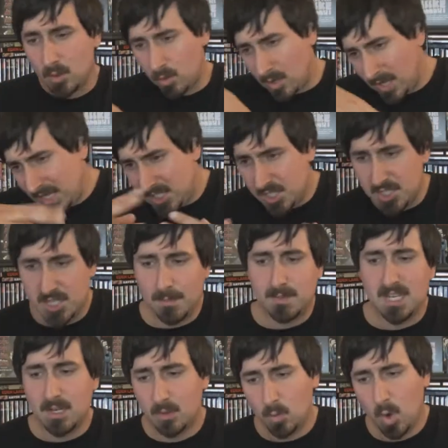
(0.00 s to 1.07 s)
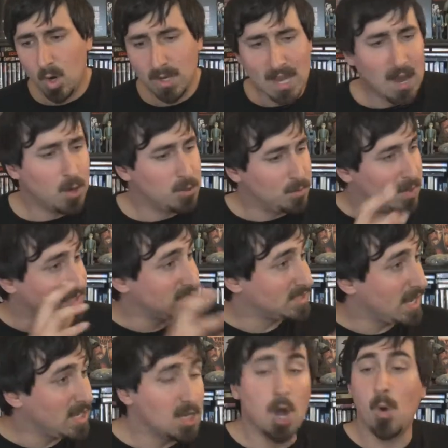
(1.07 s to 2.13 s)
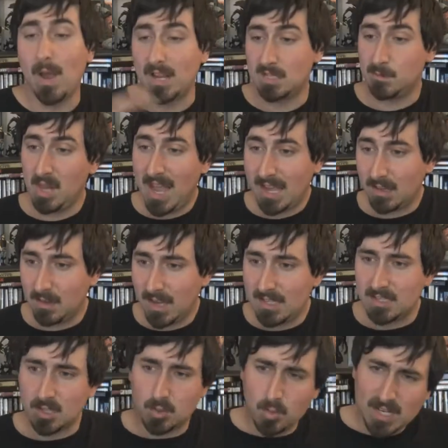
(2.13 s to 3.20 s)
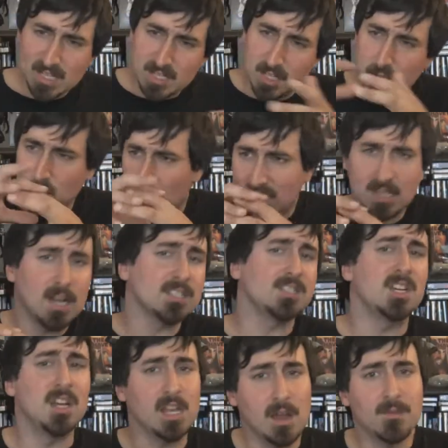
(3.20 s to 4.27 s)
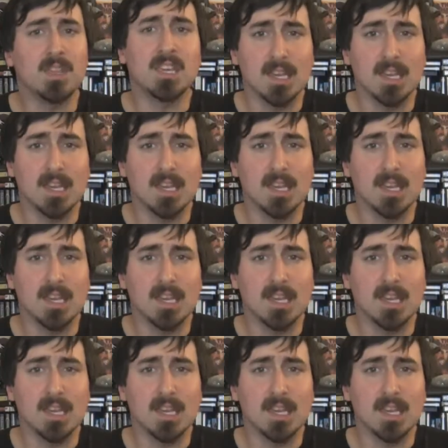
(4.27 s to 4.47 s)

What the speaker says: the relationship didn't work out, but Psycho and Black Lace agreed to joint custody of the